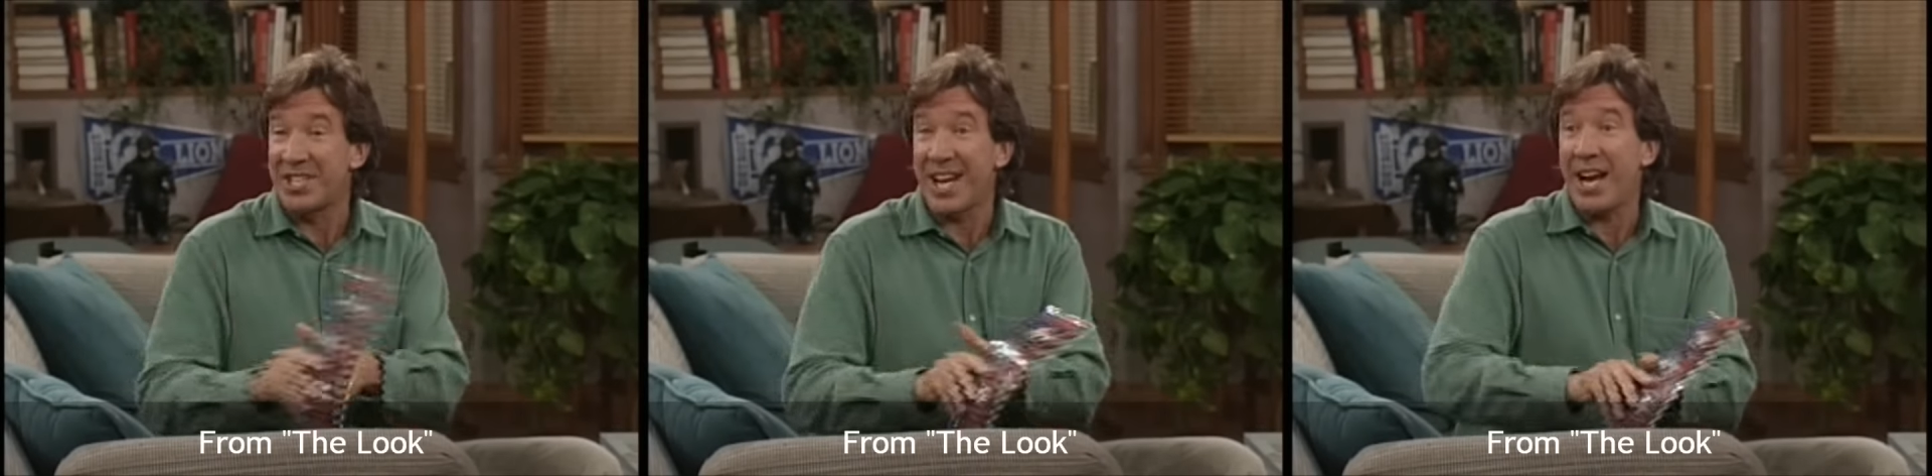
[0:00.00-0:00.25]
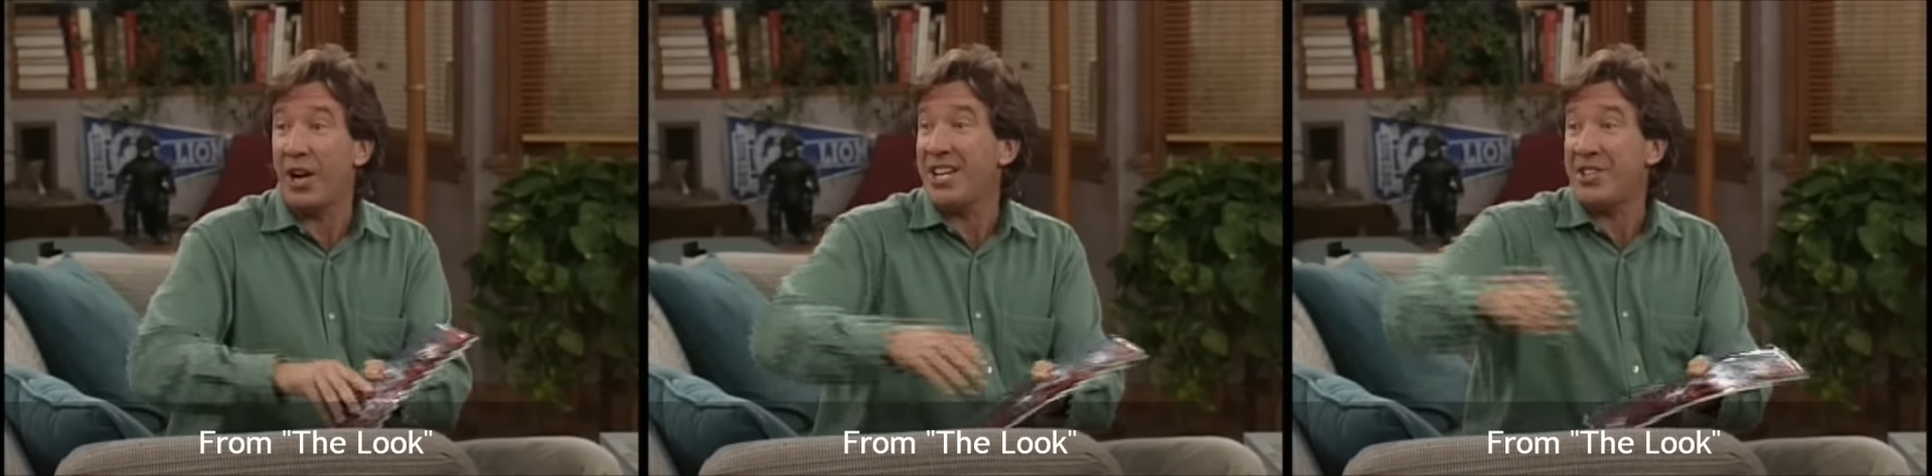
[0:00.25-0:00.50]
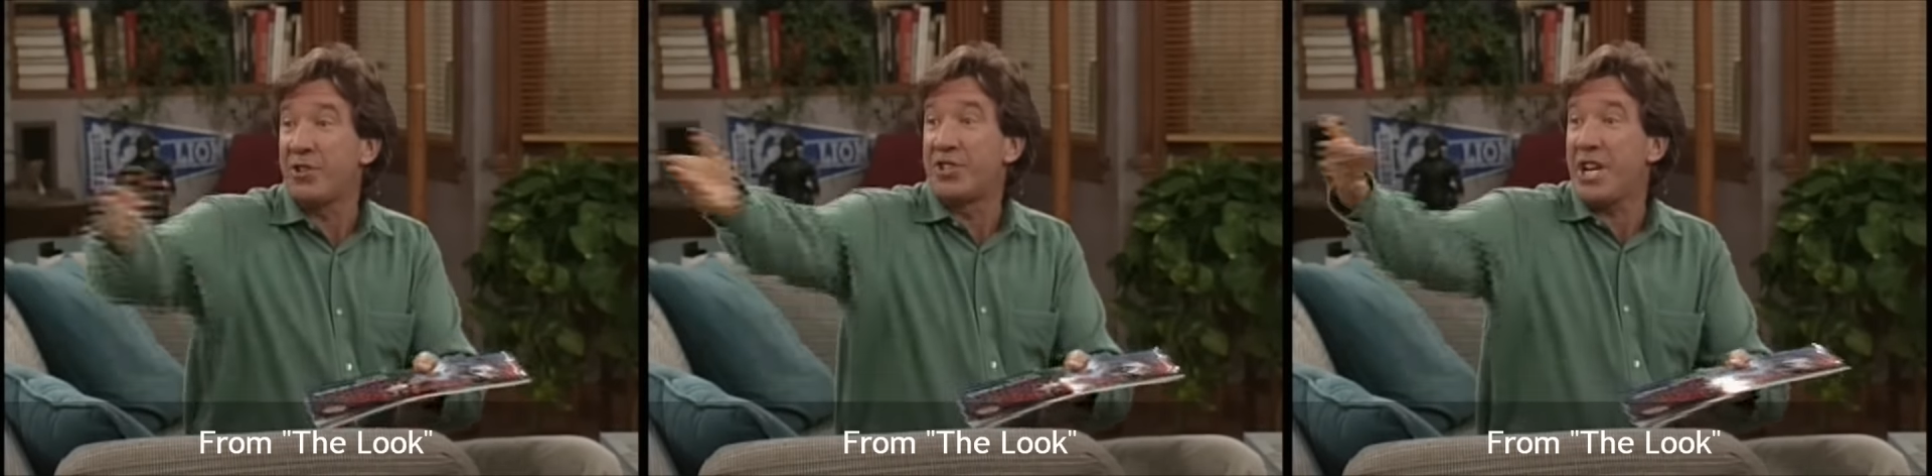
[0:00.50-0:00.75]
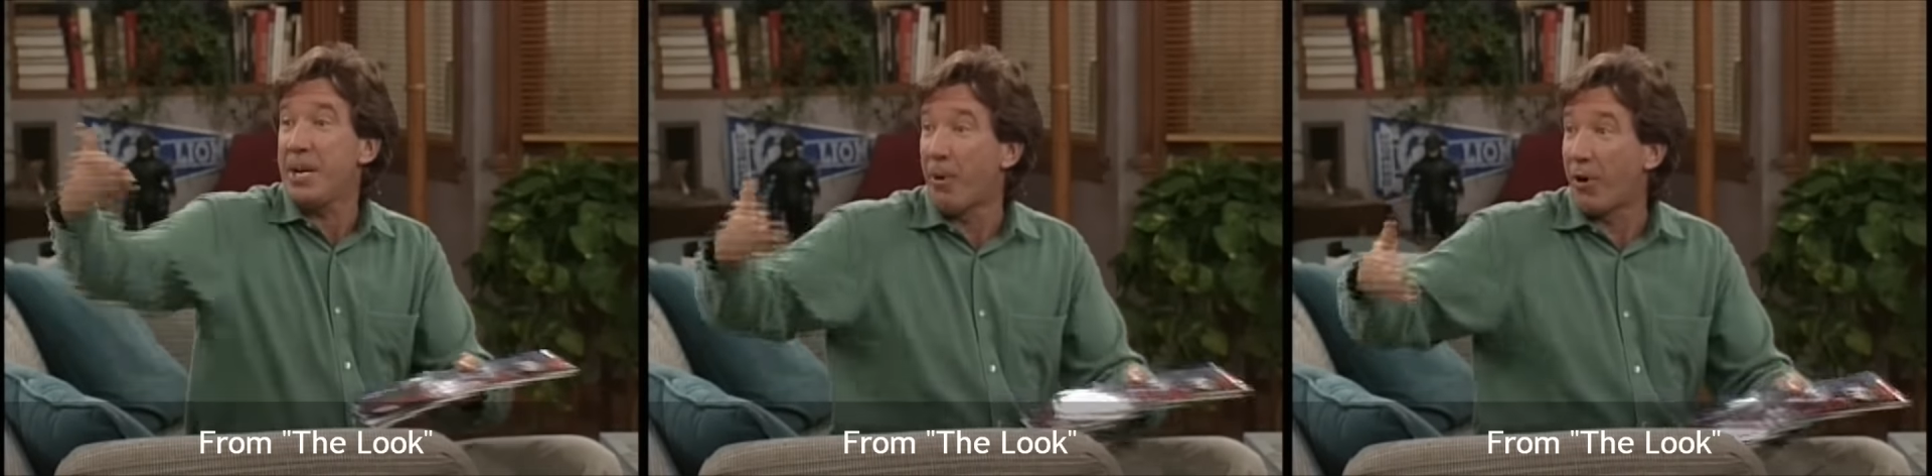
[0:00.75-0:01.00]
the entire Eastern
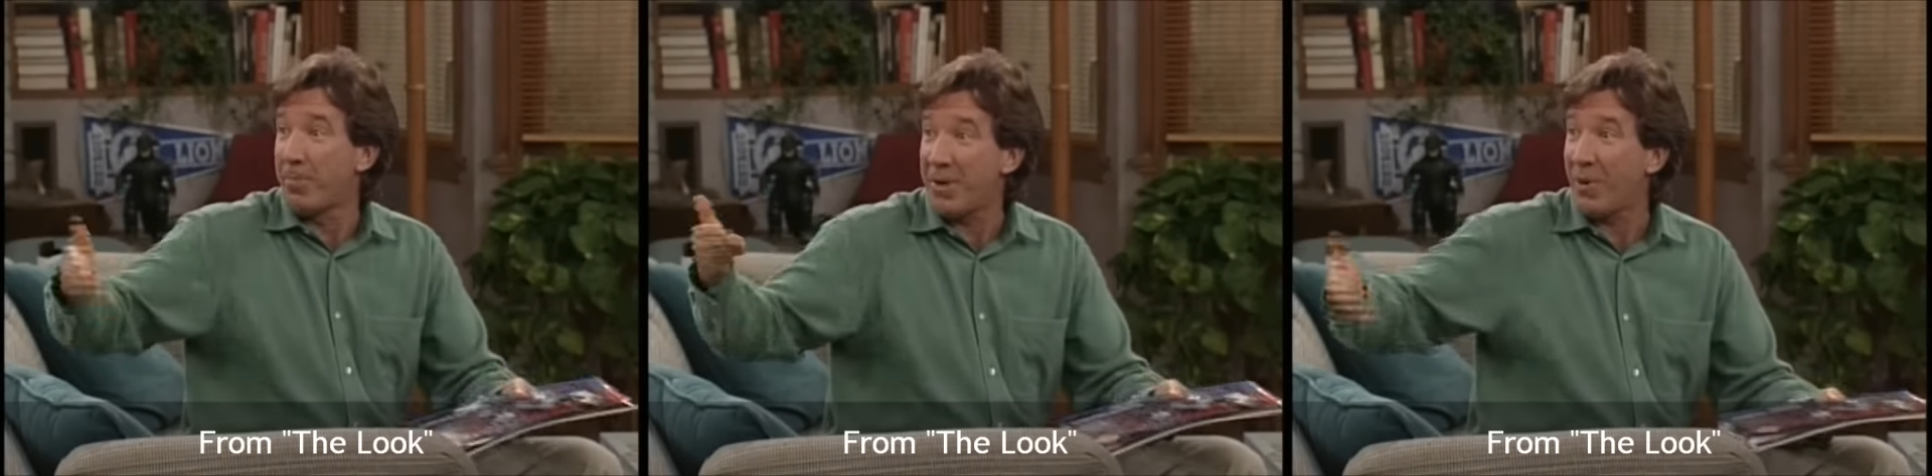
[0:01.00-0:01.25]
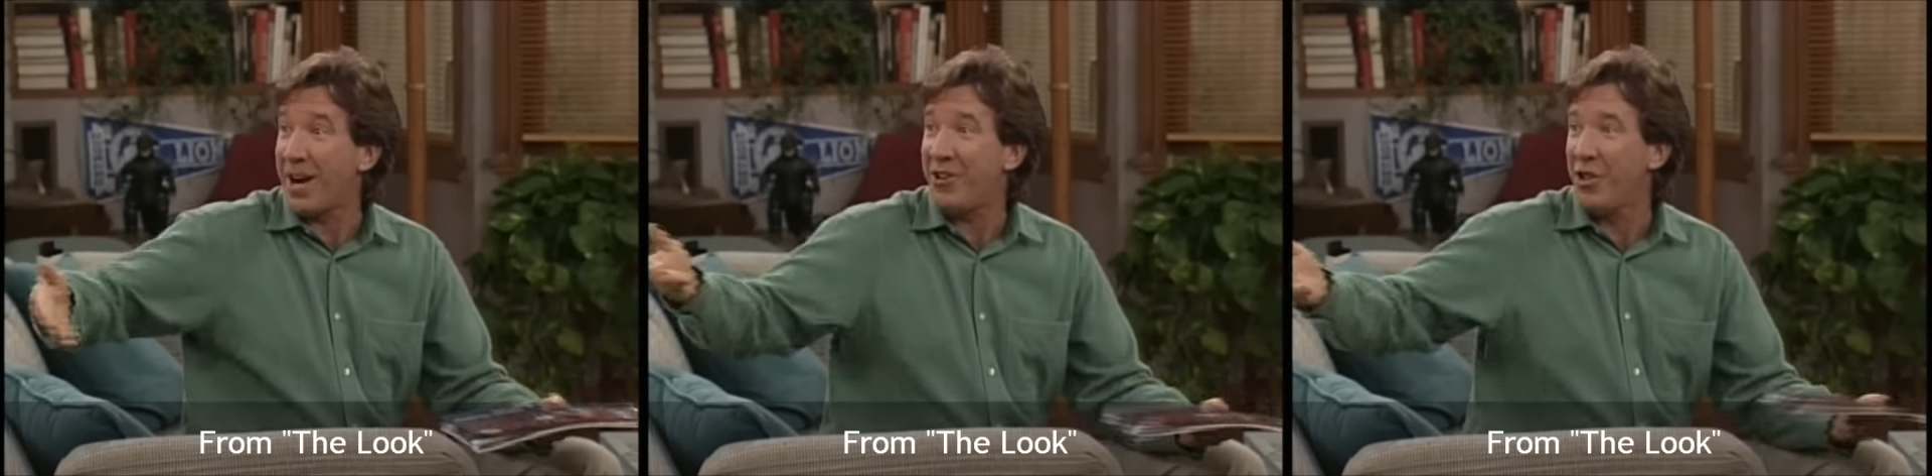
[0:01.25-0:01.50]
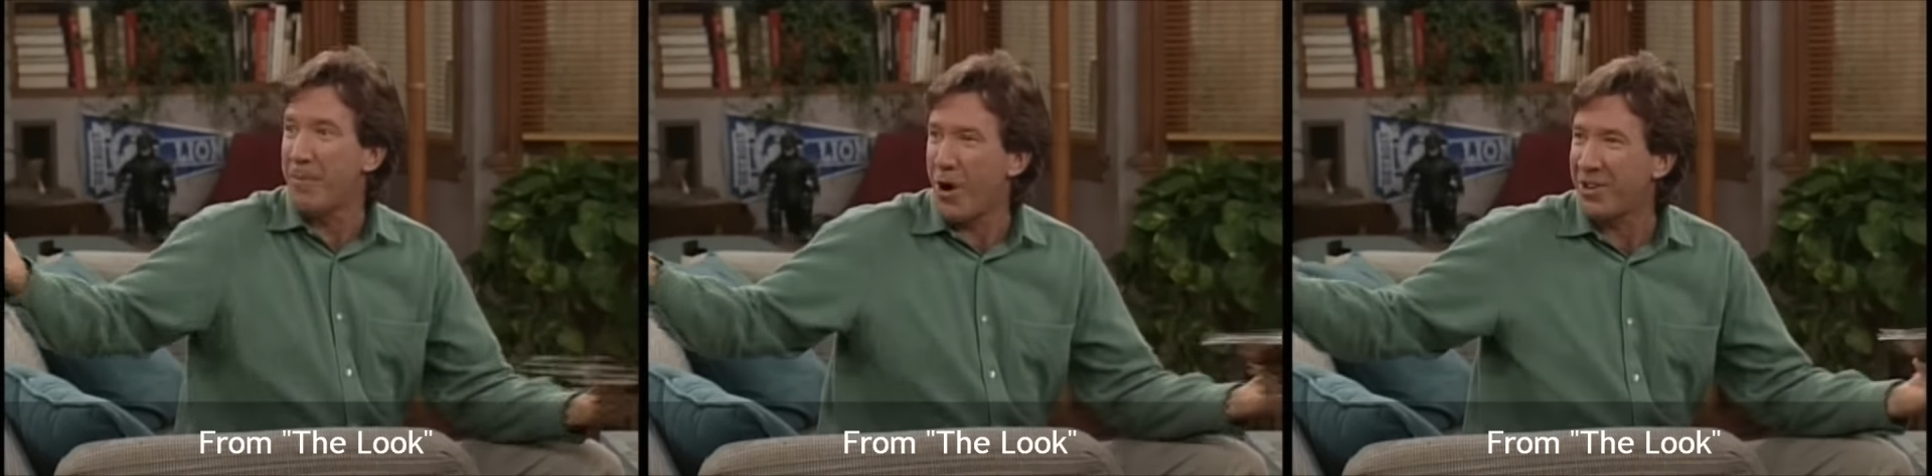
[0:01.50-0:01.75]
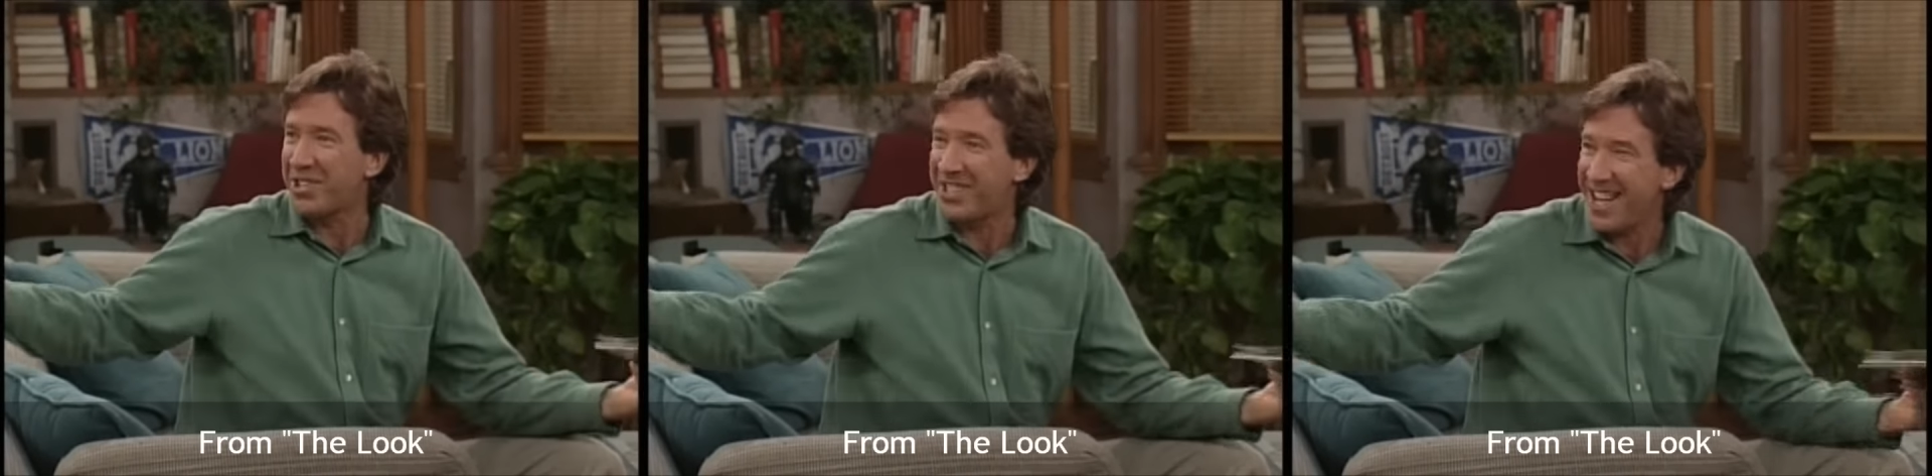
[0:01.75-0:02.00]
Seaboard will be right here in the
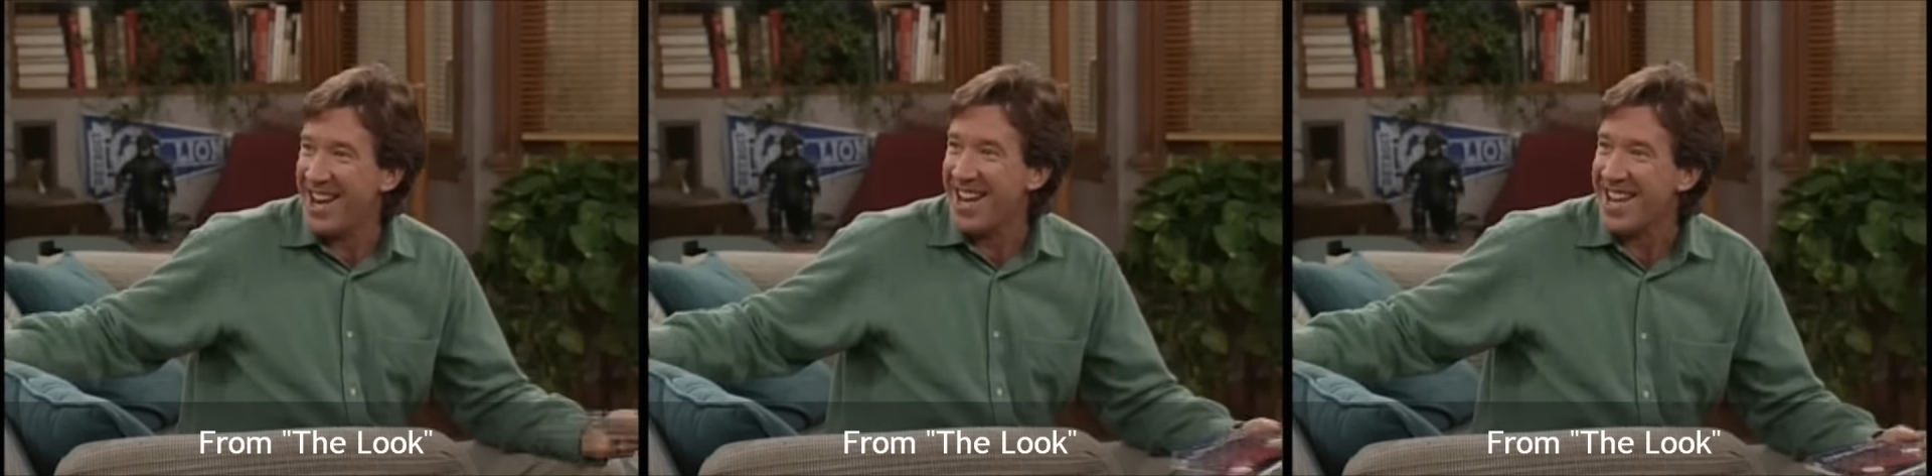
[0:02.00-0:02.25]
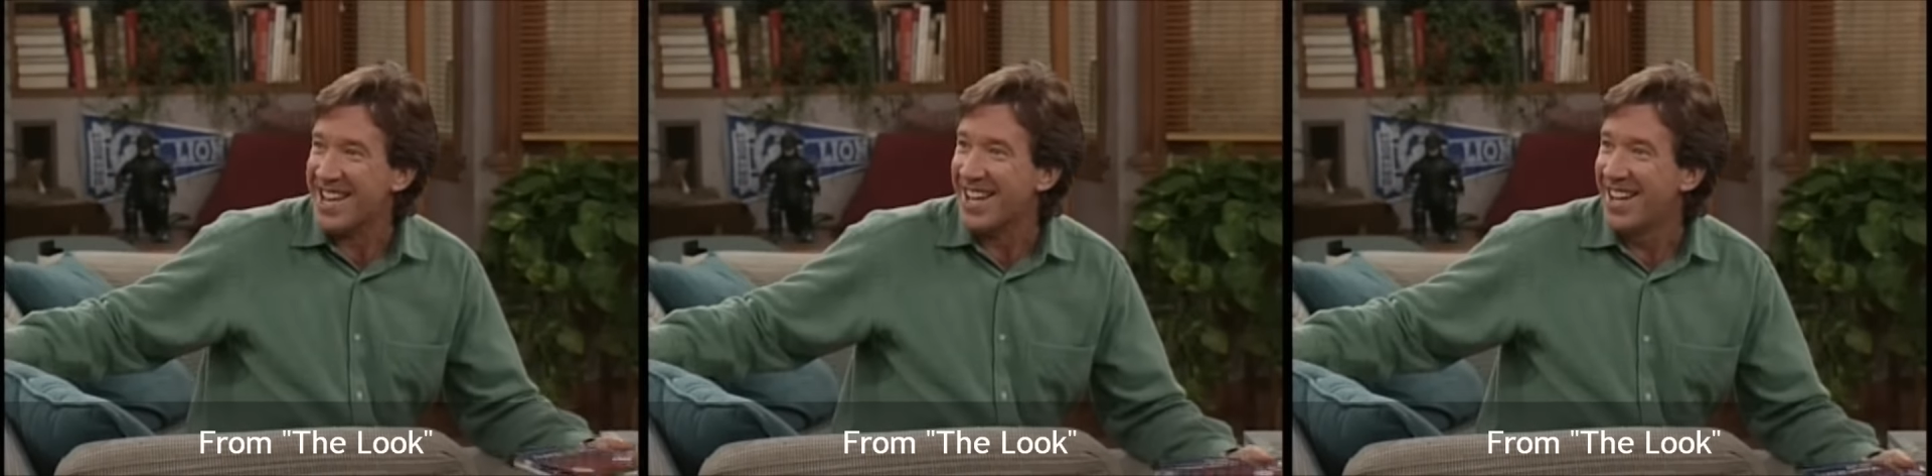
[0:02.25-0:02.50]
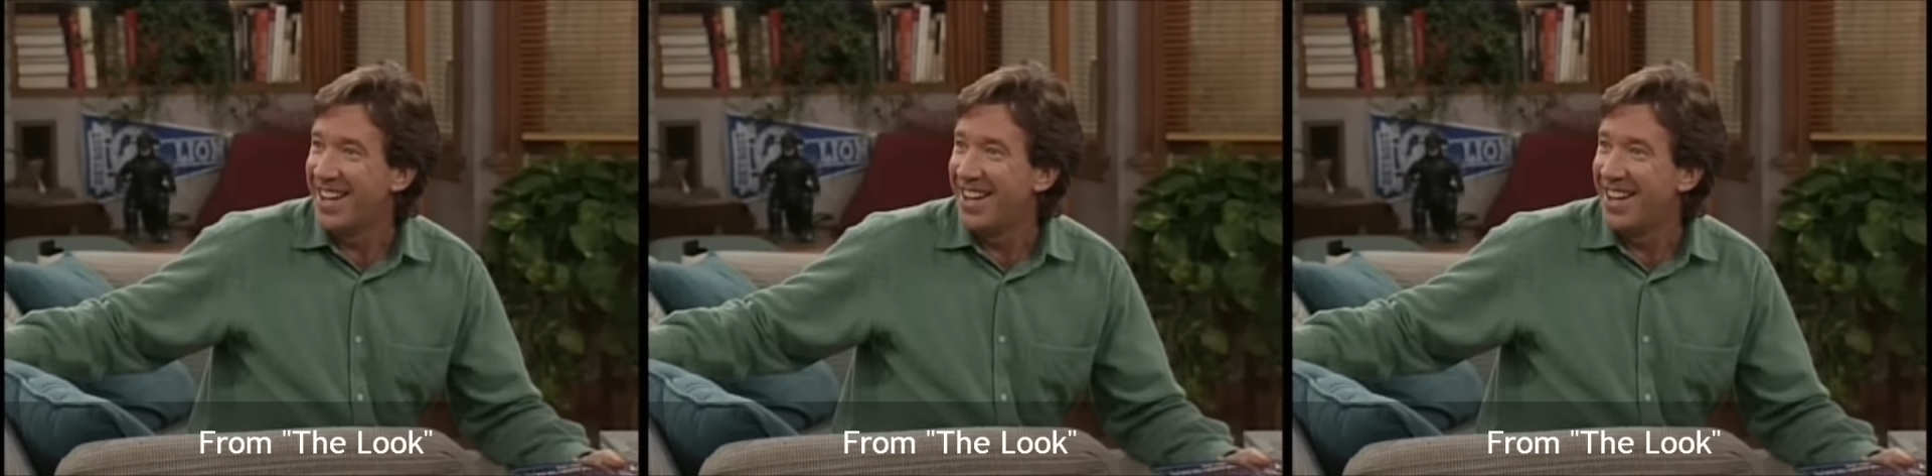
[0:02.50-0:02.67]
Motor City.